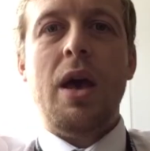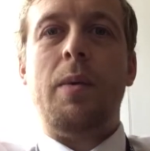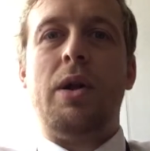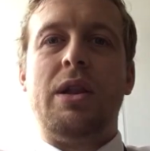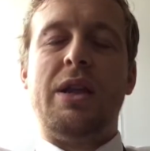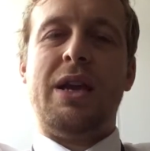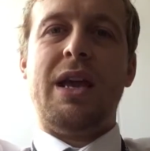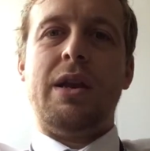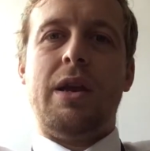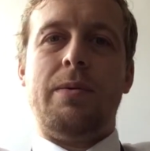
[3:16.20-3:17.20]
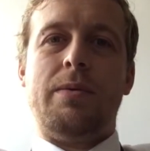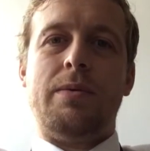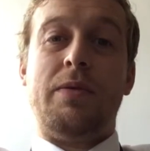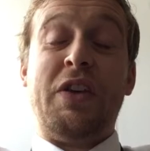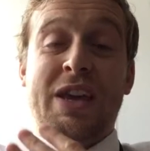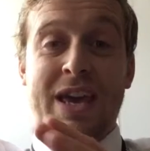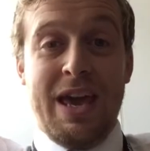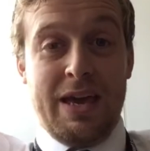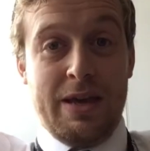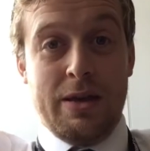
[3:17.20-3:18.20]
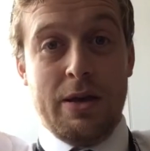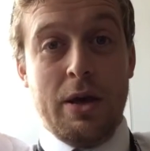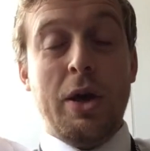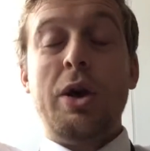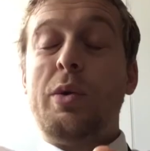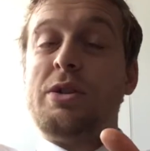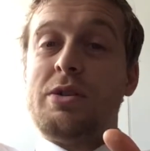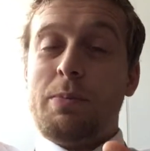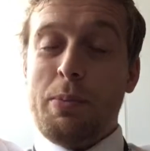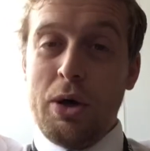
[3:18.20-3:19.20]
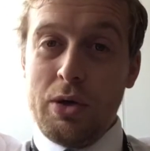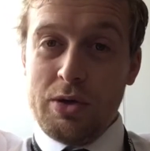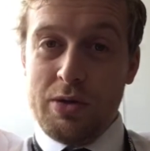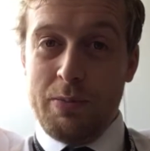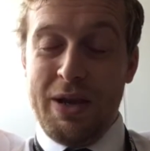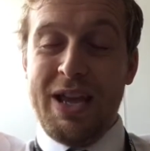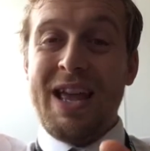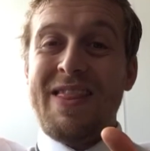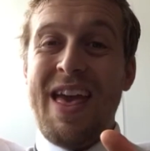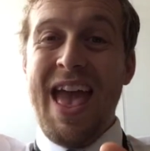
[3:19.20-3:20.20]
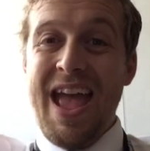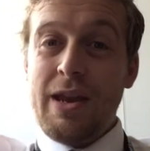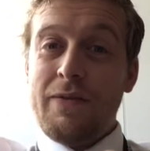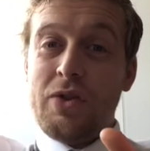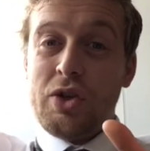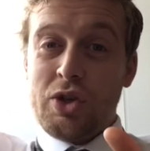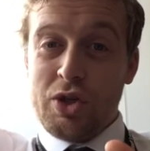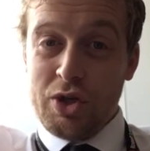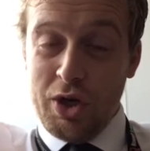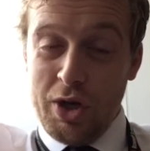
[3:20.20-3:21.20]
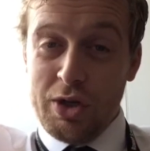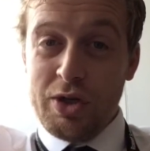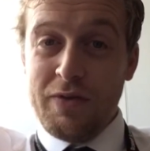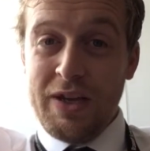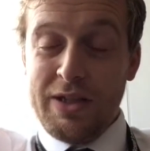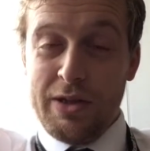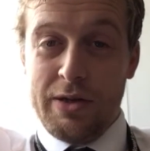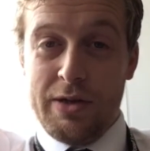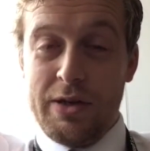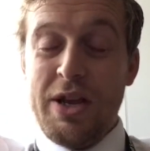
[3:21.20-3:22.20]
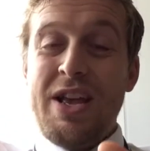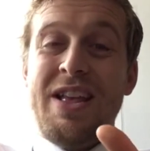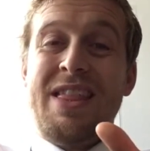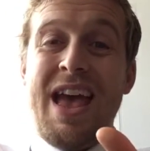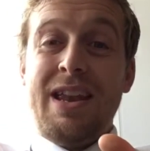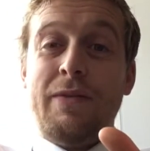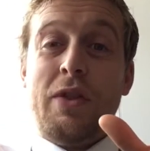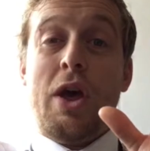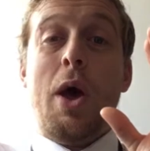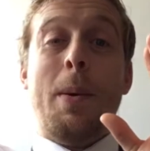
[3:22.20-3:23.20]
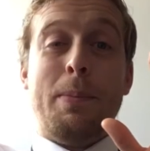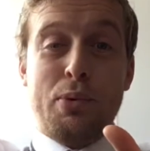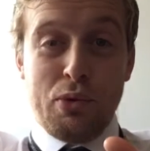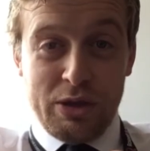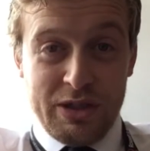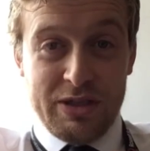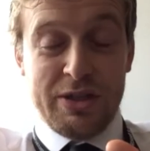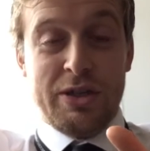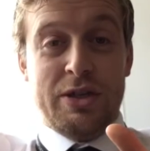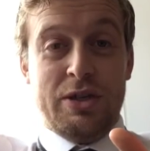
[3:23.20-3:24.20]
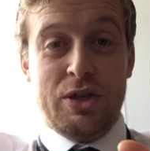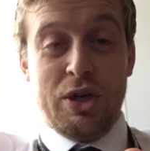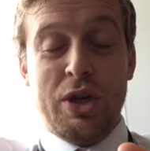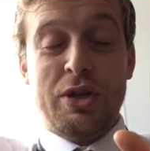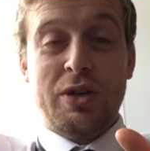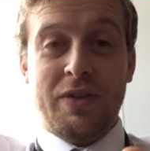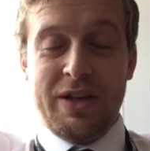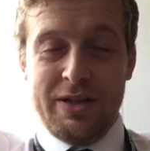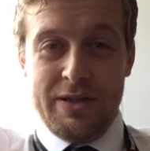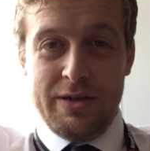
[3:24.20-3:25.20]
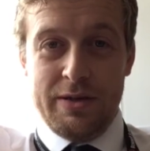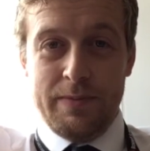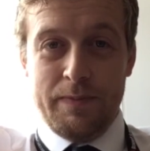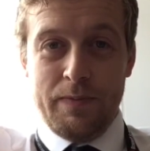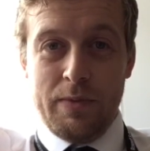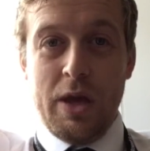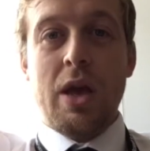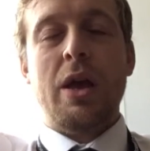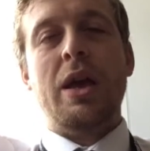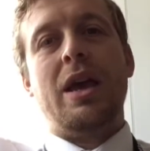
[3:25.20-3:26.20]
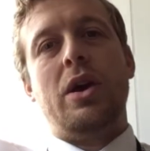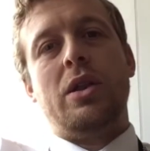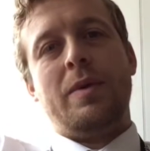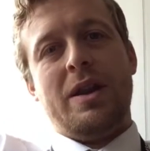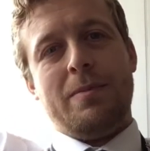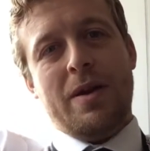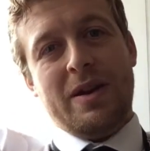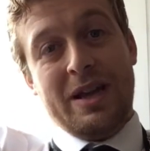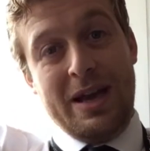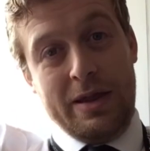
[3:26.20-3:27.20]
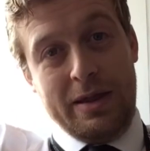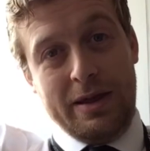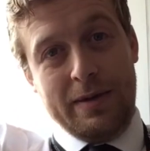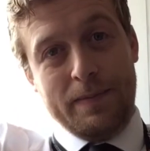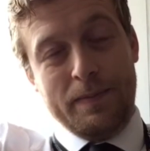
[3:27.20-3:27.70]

What did the king do? The king, who is supposed to be the head of the Church of England, the head of the Protestant Church of England, he only went and married a Catholic.